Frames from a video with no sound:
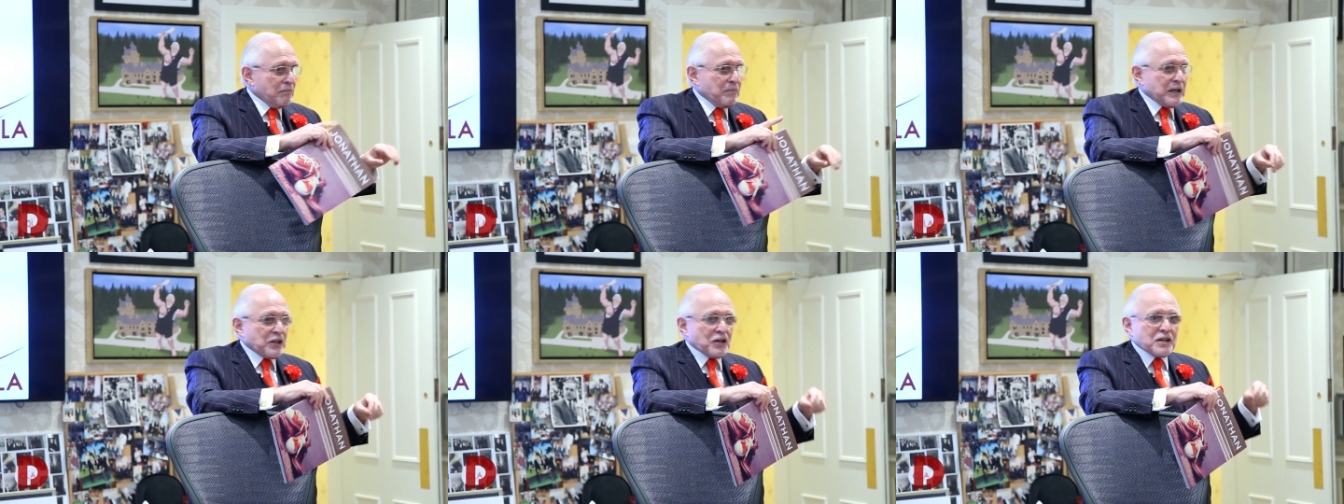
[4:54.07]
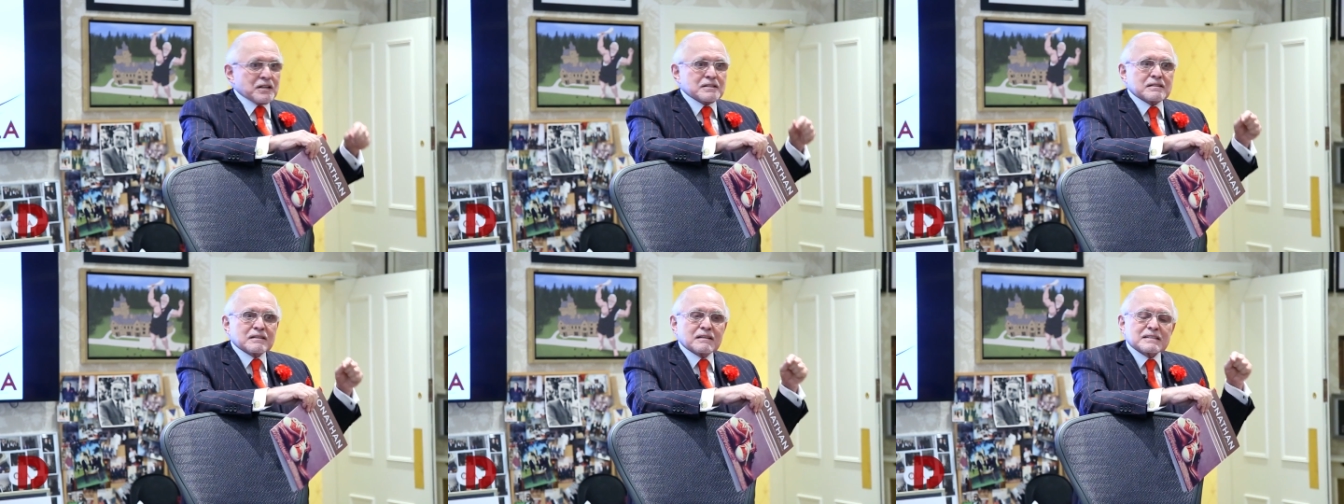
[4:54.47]

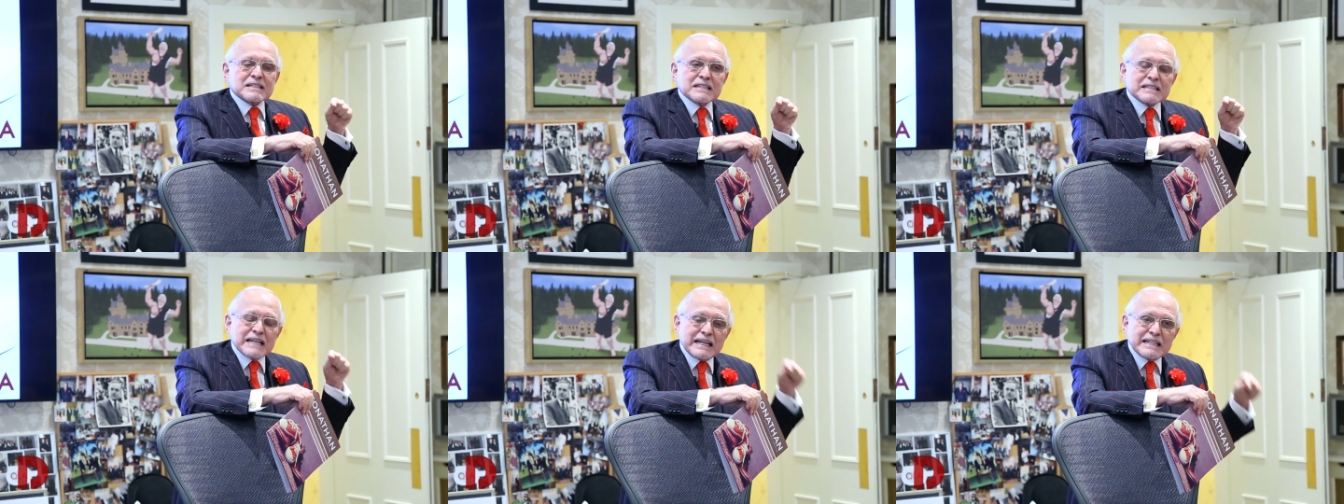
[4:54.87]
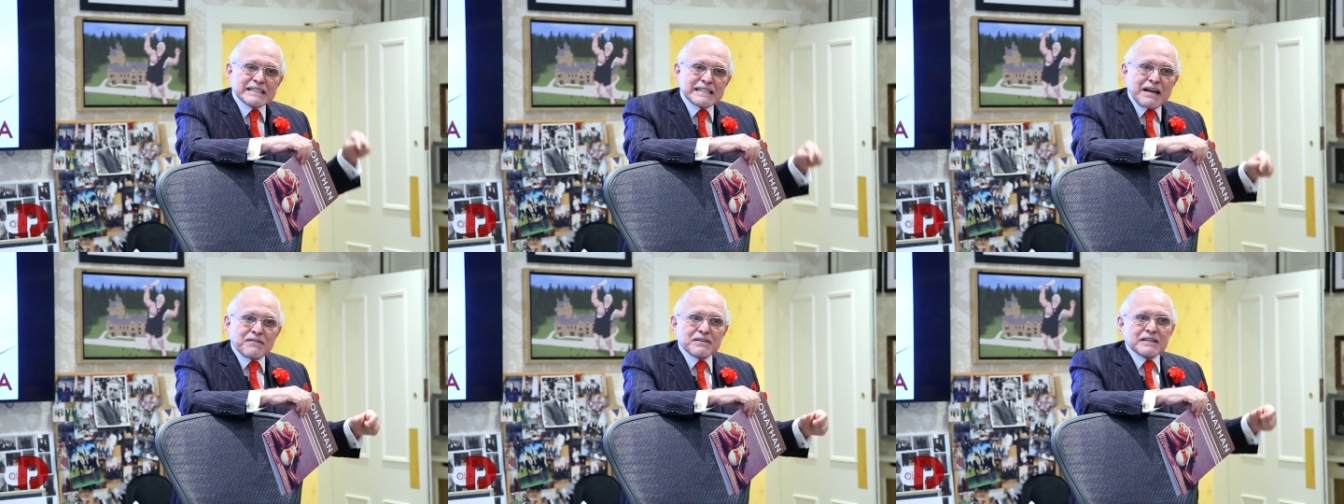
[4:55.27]
Because since
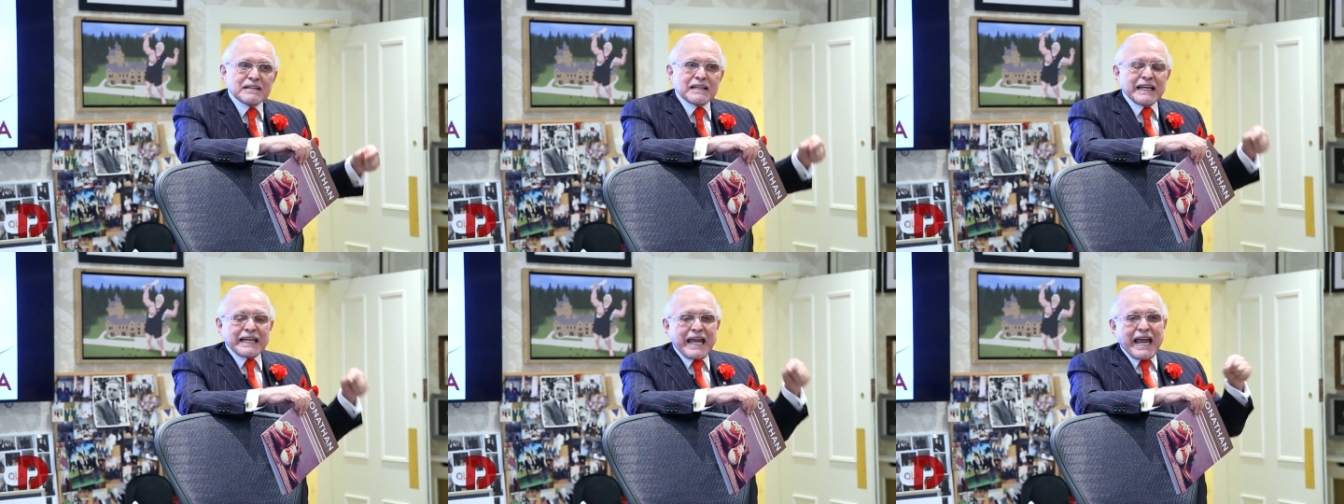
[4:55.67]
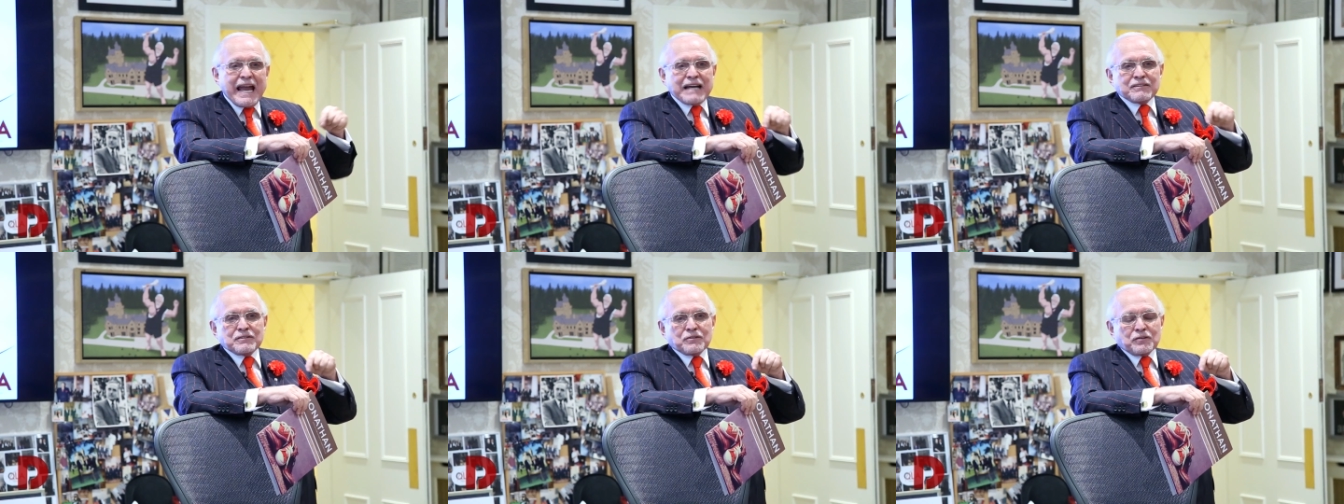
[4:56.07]
eighty-seven, they
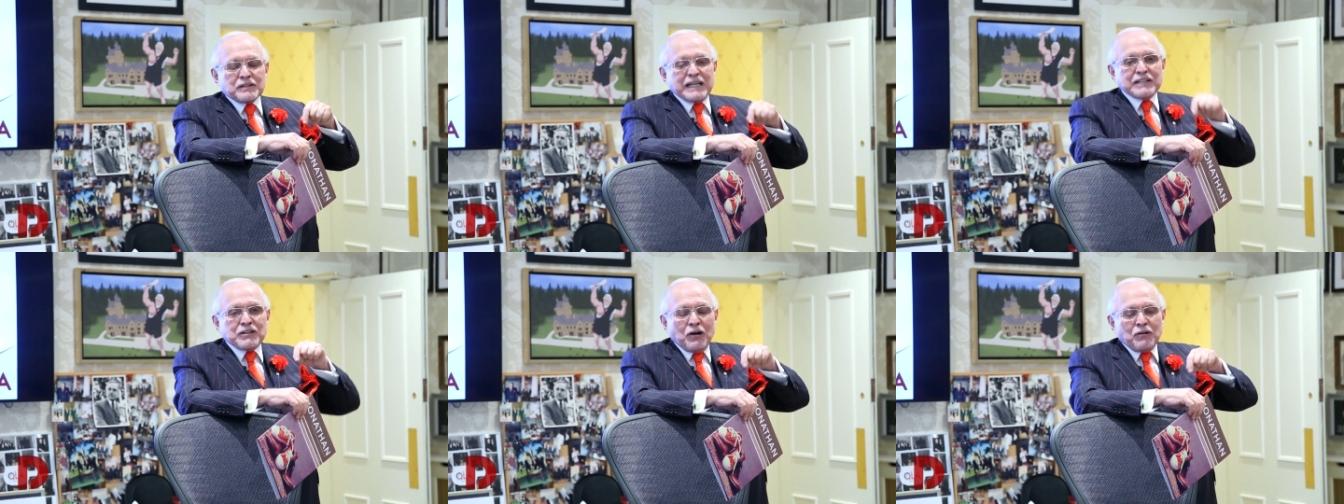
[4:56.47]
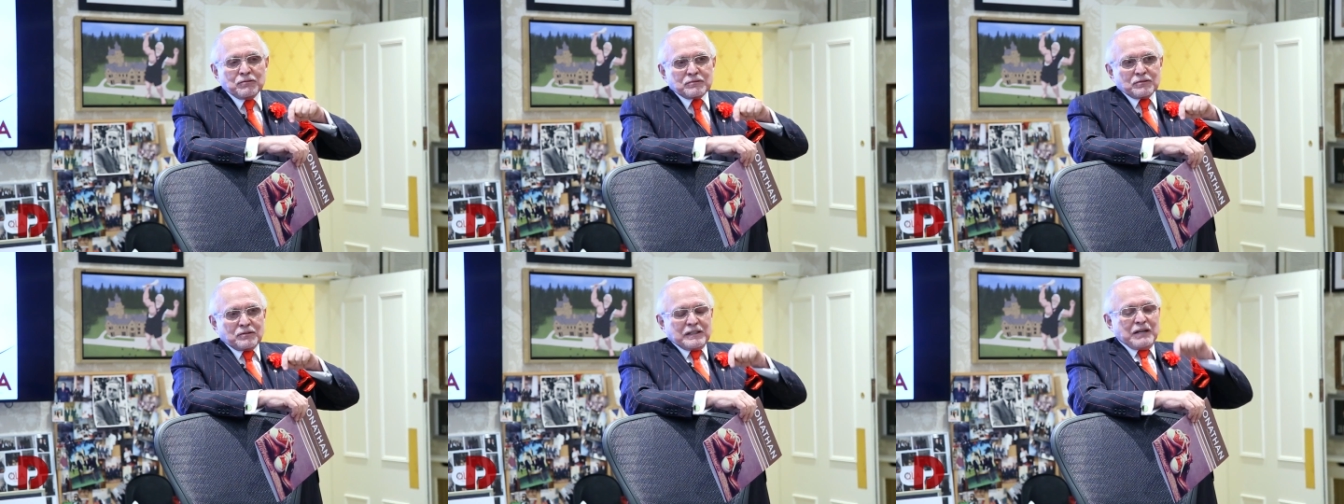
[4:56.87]
can't, or they
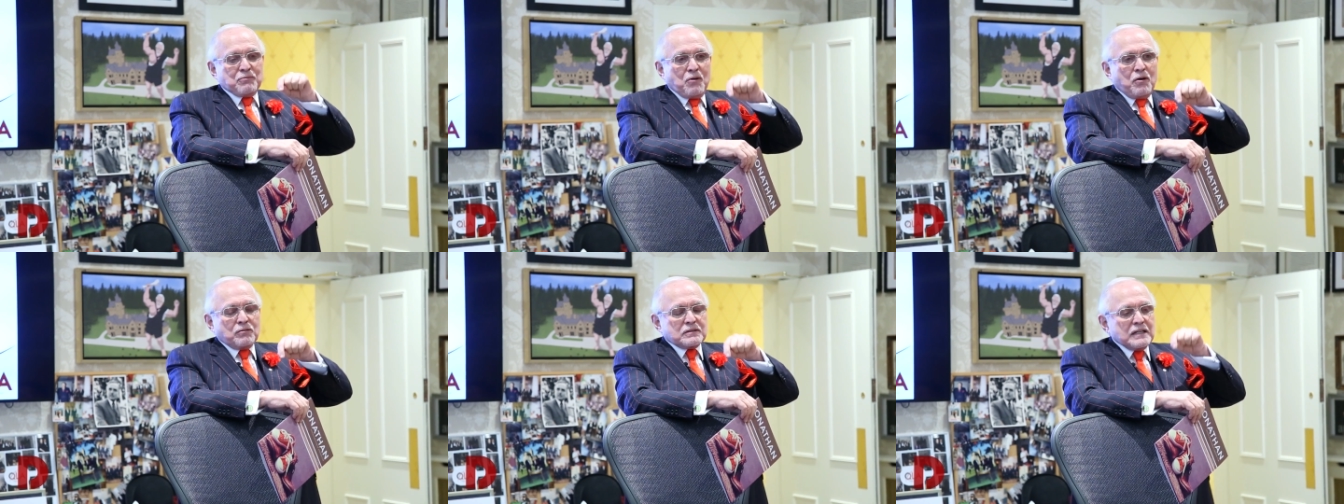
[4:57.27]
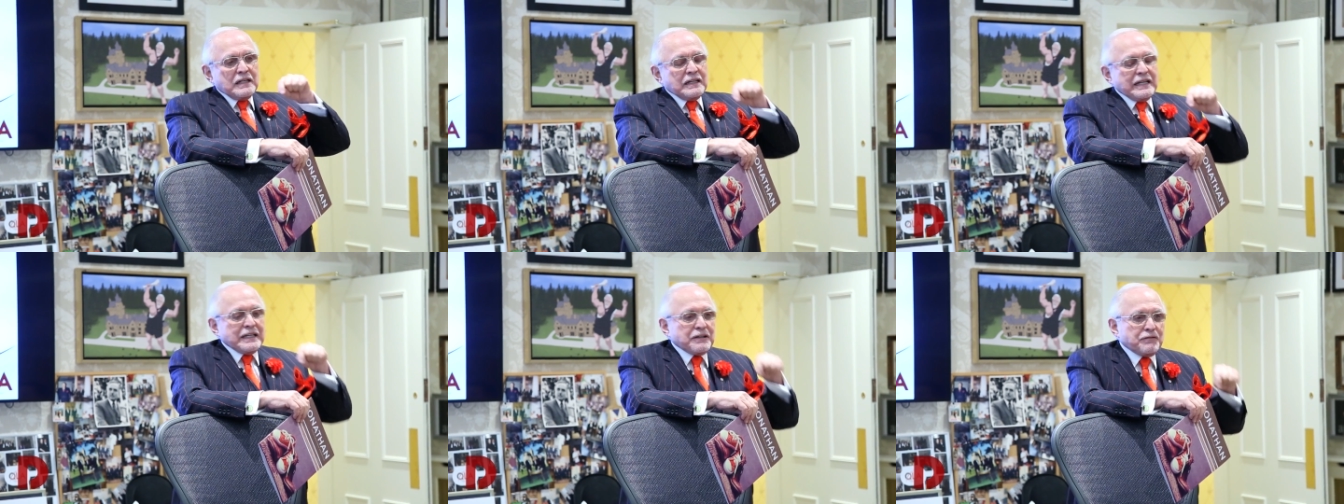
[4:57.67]
don't, or they won't
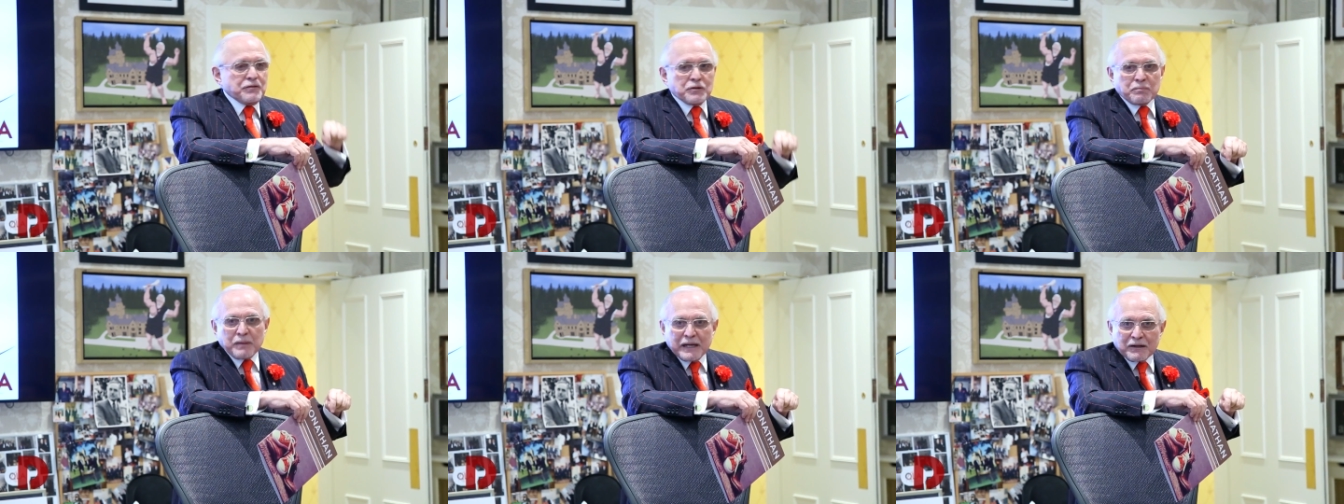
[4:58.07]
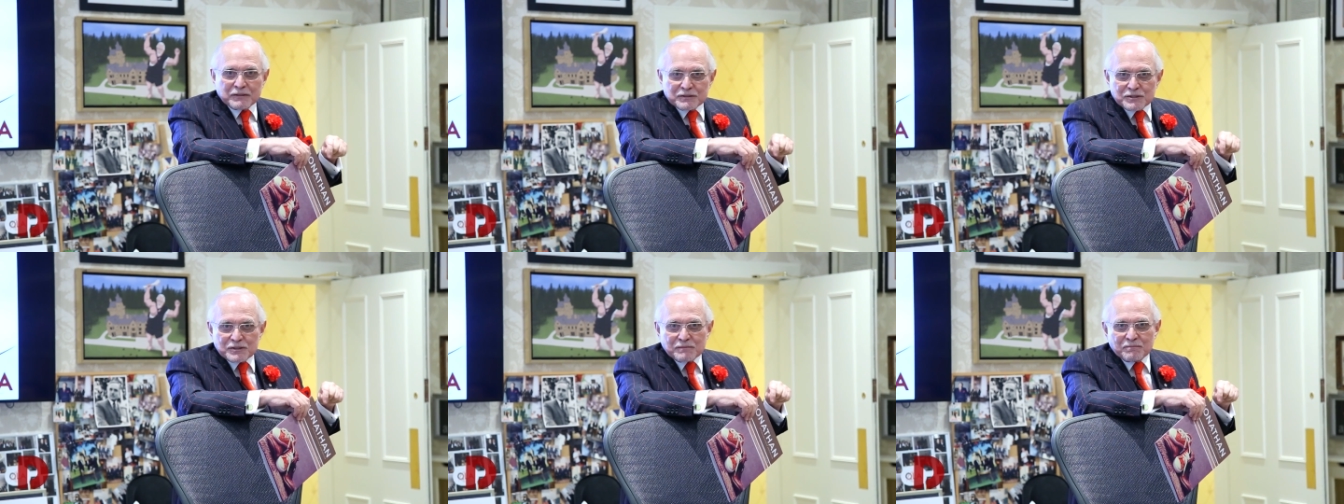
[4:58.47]
interview your
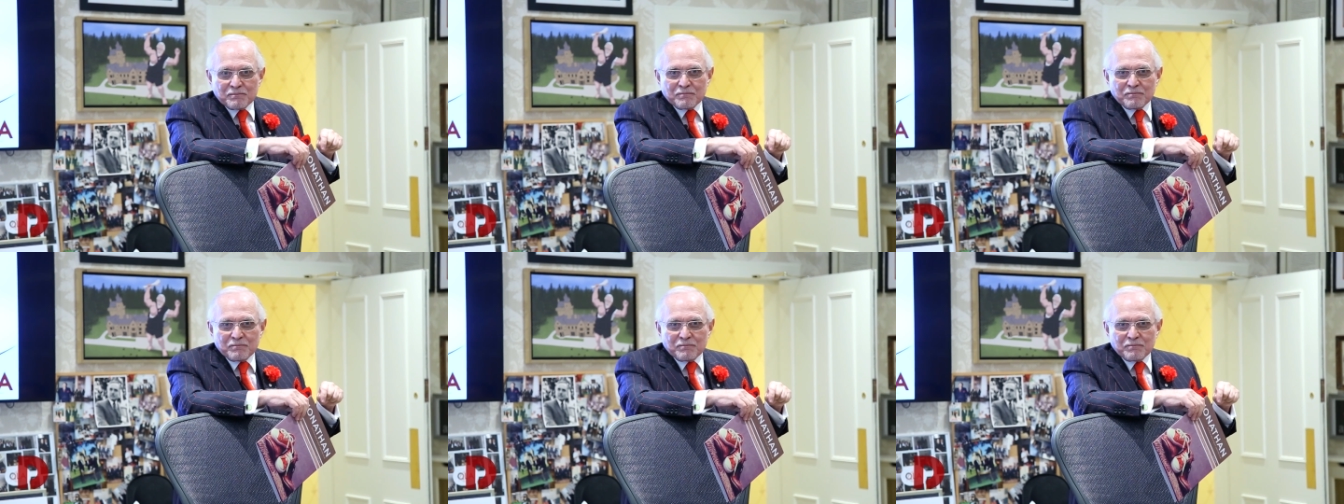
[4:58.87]
parents.